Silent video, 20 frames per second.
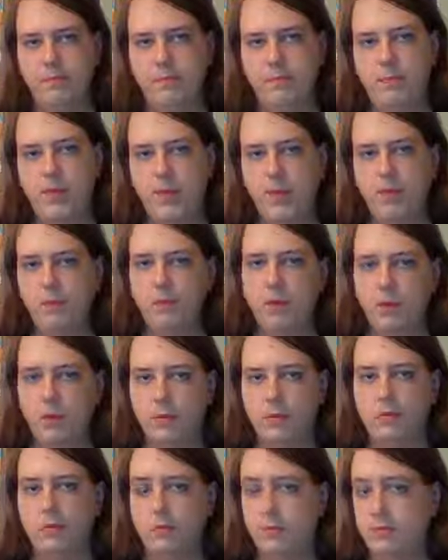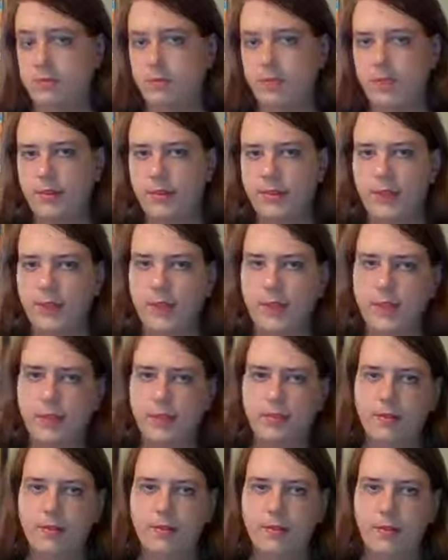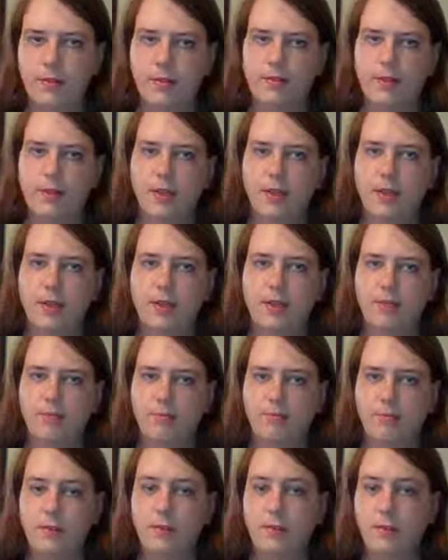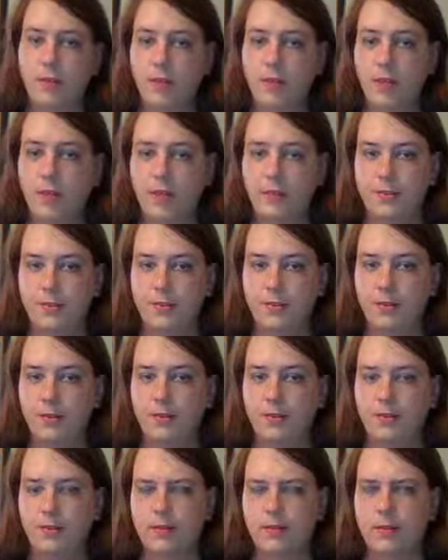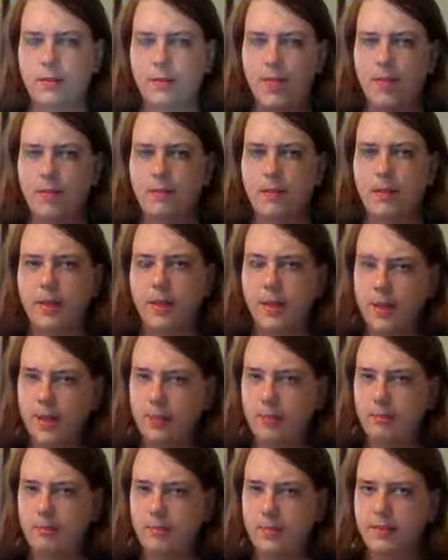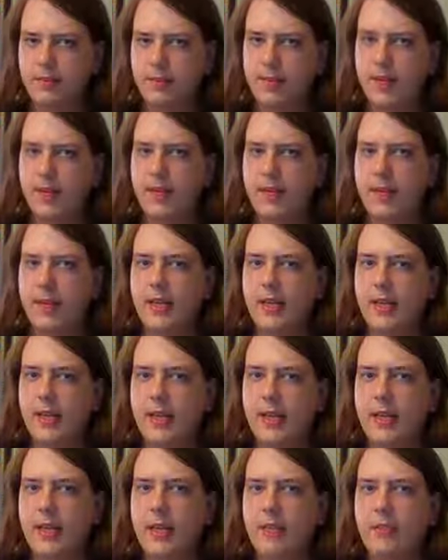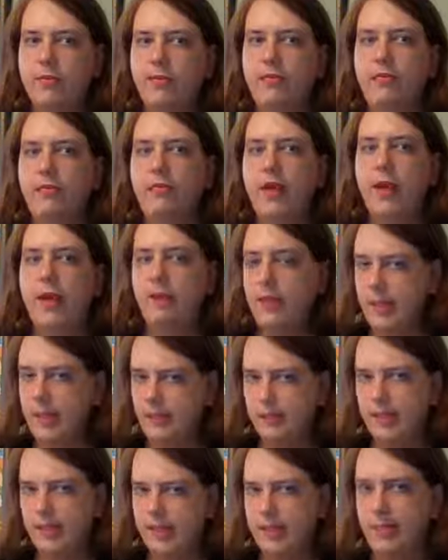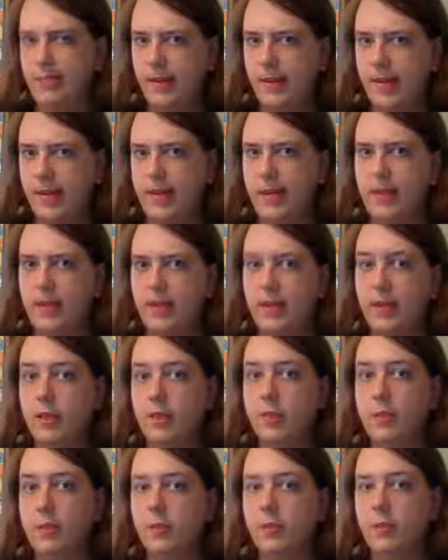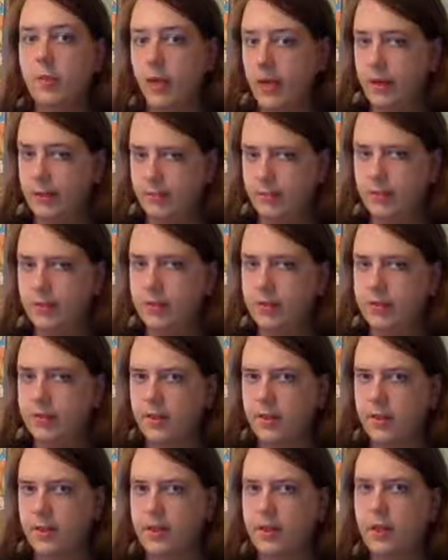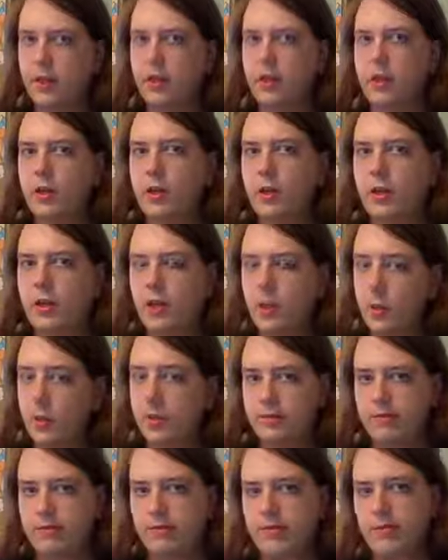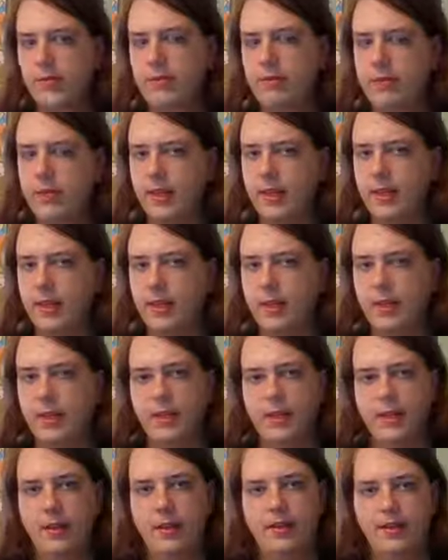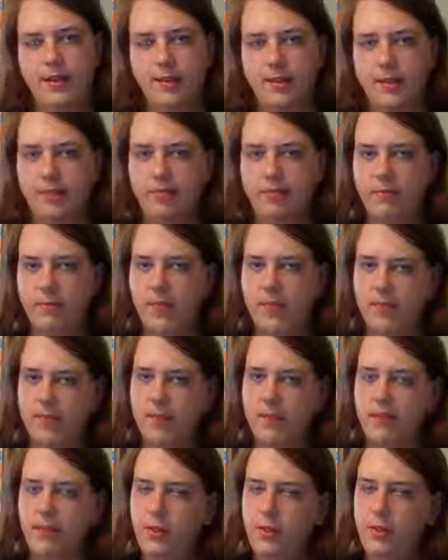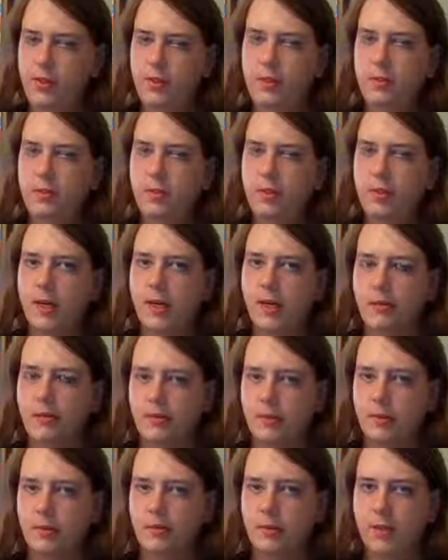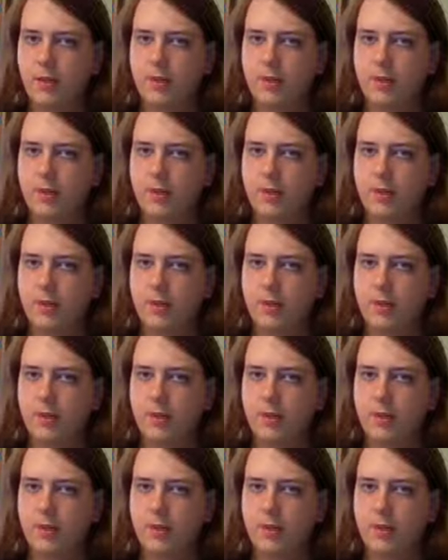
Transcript: But more practically is, with regards to an app like Glympse, it's very specific in you have to decide who is receiving this information. If you have to